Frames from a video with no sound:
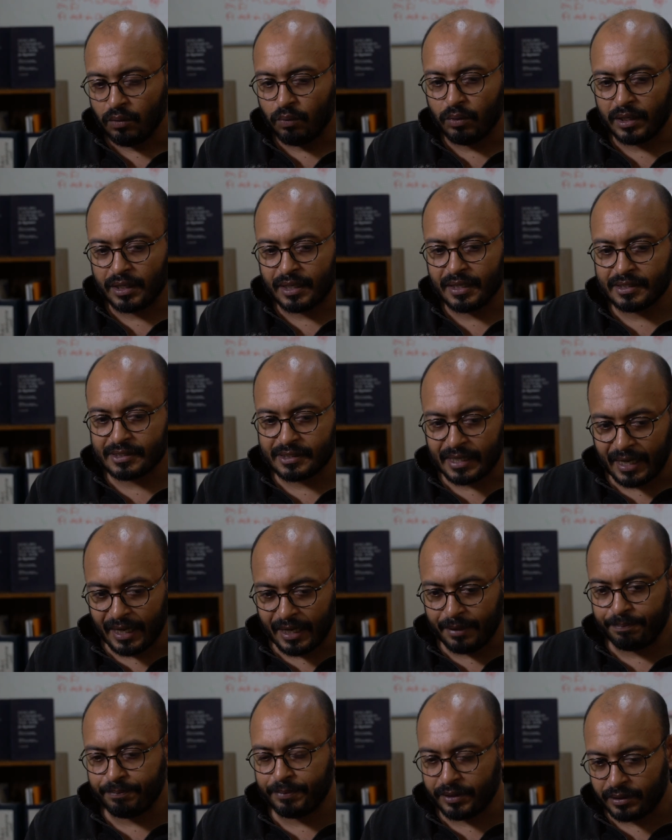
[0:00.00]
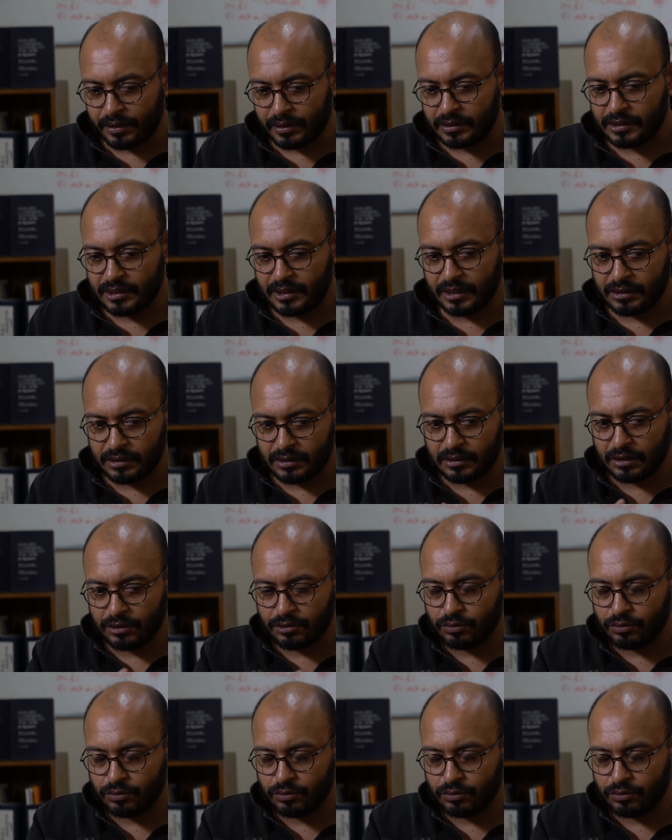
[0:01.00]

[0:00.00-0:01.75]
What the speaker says: What has happened since the